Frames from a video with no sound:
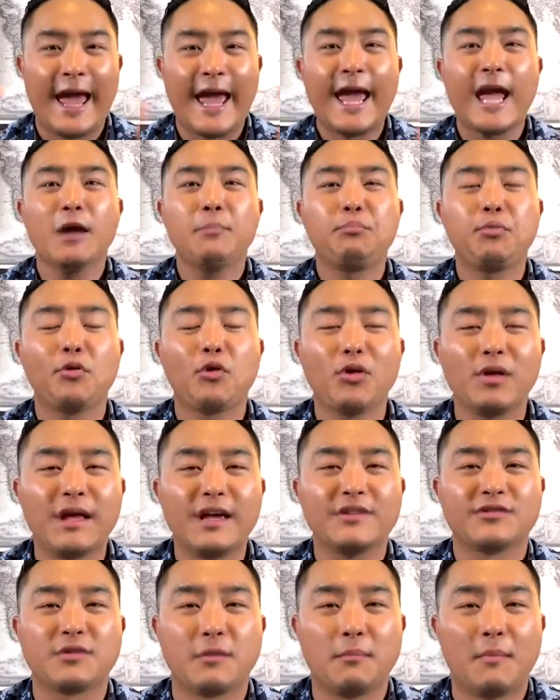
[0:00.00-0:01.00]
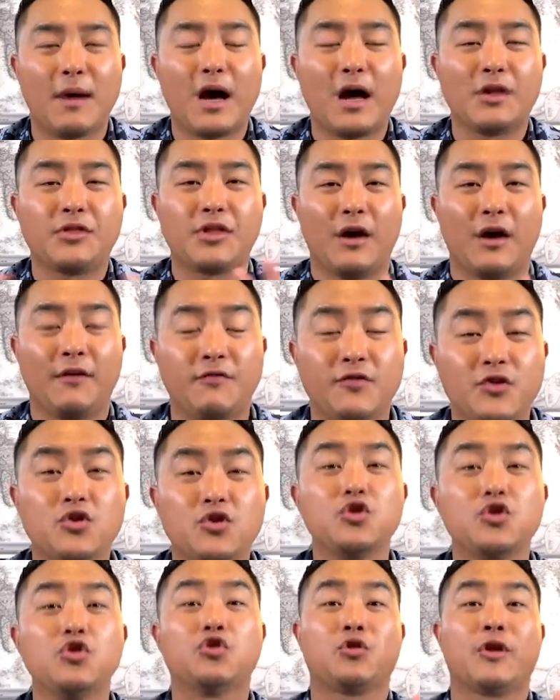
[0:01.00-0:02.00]
April is a month of
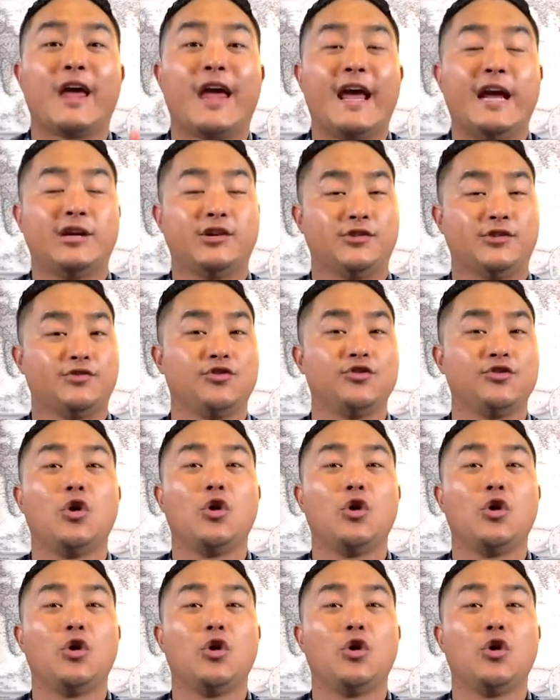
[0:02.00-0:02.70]
new creations.